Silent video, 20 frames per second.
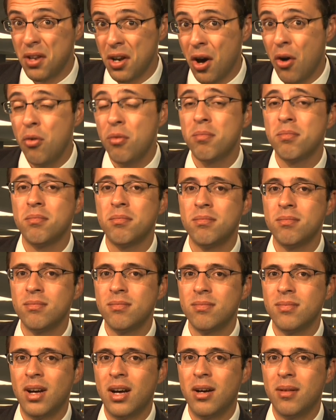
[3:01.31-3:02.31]
they don't,
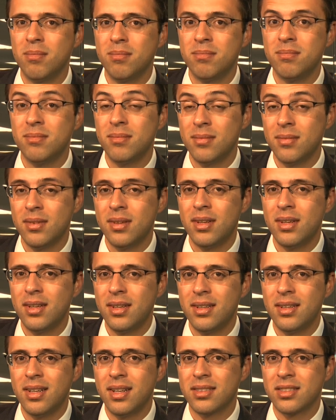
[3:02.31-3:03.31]
well,
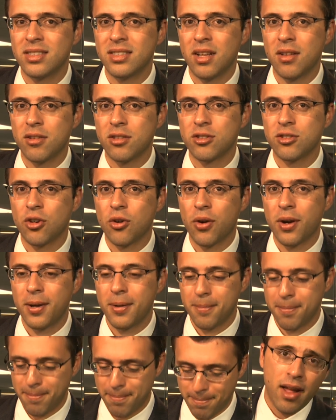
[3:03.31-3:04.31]
that's another story.
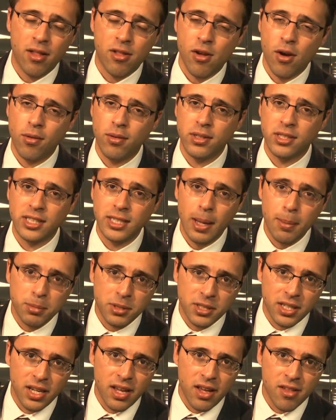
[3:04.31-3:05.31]
And so the
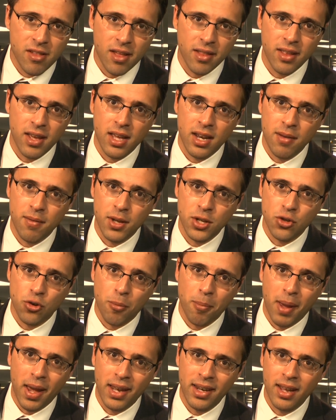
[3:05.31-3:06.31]
subsidies and the
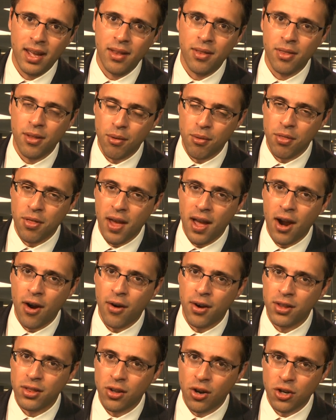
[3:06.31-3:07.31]
individual mandate, they're
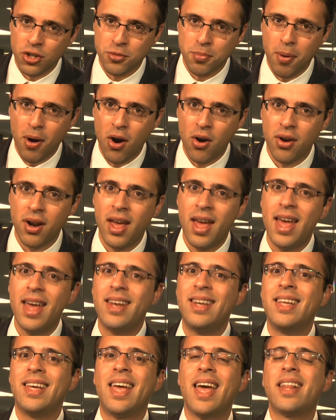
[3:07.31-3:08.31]
there in large part
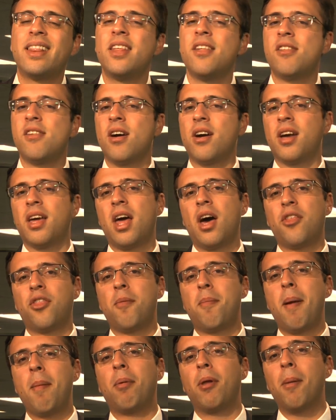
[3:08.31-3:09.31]
to get these young and
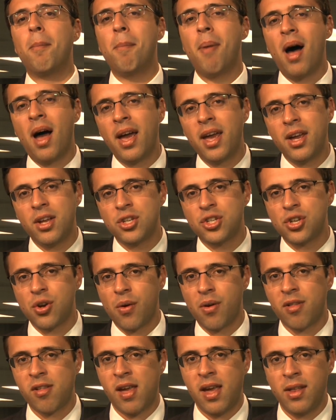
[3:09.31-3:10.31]
healthy people to buy
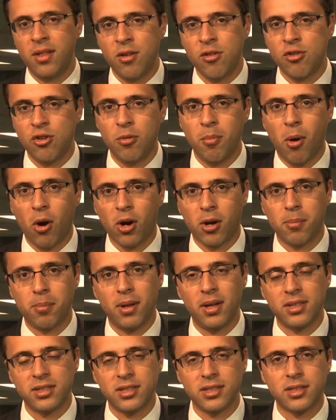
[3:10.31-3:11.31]
insurance in these new
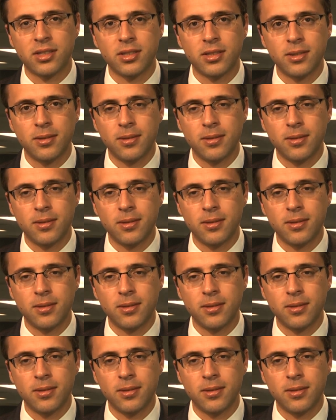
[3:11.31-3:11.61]
marketplaces.